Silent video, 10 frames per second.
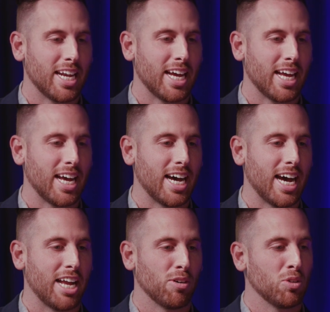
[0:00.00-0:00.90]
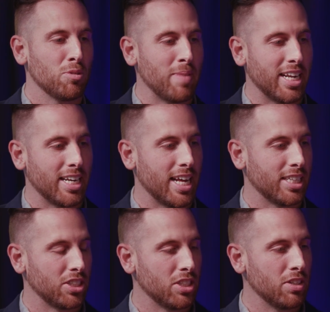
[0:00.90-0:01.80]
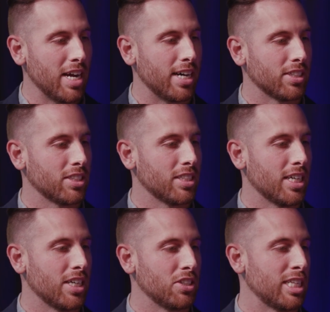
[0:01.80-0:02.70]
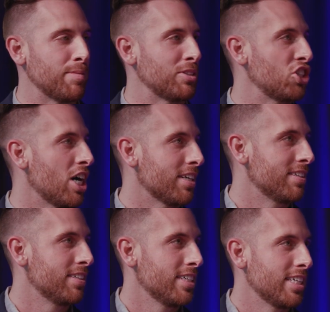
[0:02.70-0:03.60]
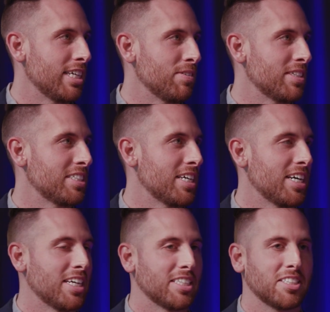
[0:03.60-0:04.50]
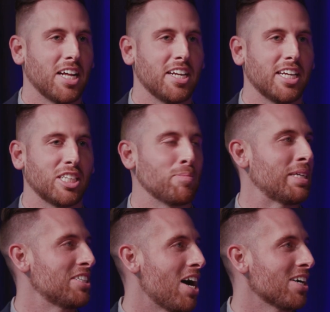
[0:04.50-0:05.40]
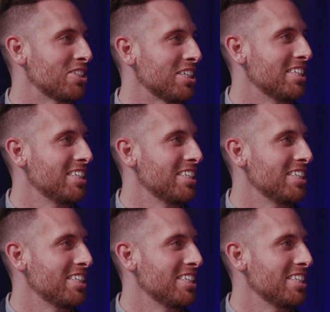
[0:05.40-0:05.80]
I had a roommate at this new house. His name was John. He was studying to be a doctor.